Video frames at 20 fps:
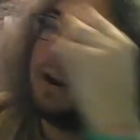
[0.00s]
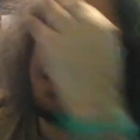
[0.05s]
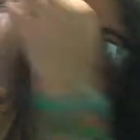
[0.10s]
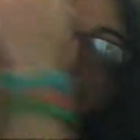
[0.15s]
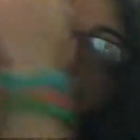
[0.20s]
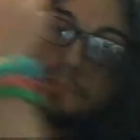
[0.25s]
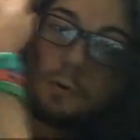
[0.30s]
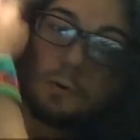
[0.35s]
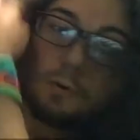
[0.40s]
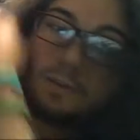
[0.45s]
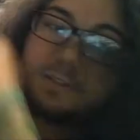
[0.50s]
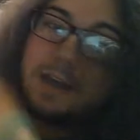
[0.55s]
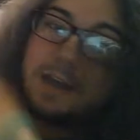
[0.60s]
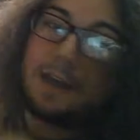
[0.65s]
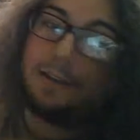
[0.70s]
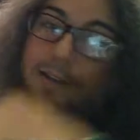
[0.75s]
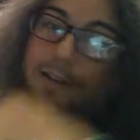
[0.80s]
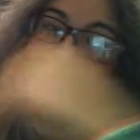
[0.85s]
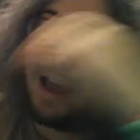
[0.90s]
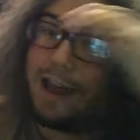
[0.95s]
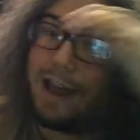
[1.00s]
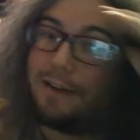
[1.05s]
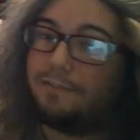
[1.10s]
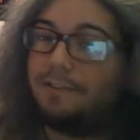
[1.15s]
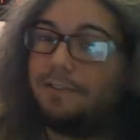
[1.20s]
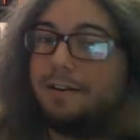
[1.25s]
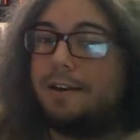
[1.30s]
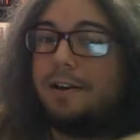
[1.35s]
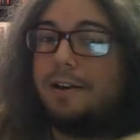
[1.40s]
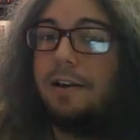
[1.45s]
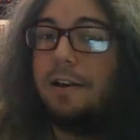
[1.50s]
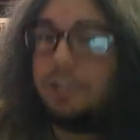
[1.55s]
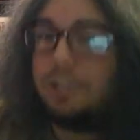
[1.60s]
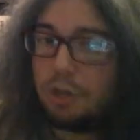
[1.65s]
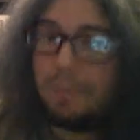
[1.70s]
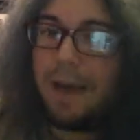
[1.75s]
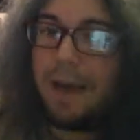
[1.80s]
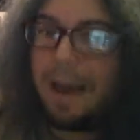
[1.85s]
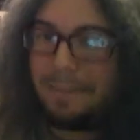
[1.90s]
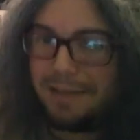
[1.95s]
it's an important title to have,
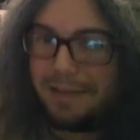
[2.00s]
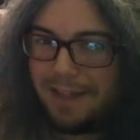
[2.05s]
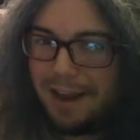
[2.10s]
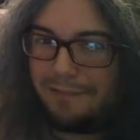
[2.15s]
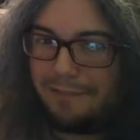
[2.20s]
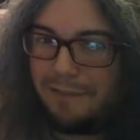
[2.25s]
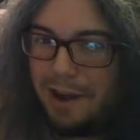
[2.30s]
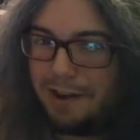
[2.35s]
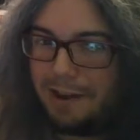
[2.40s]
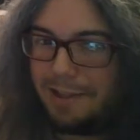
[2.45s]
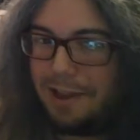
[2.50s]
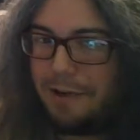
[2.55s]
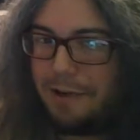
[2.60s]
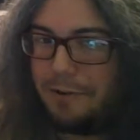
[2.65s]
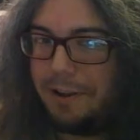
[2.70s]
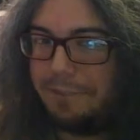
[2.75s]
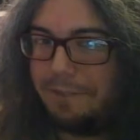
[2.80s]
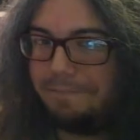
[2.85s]
so I'm happy that I finally have